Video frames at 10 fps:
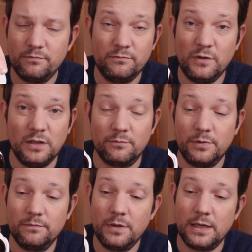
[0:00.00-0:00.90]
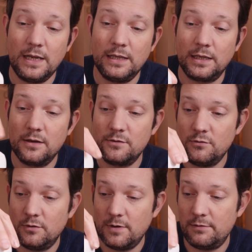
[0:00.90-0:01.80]
wow, bloody hell, it goes all
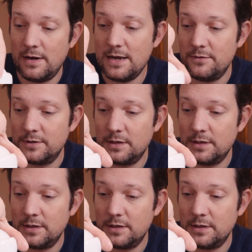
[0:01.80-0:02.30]
the way around.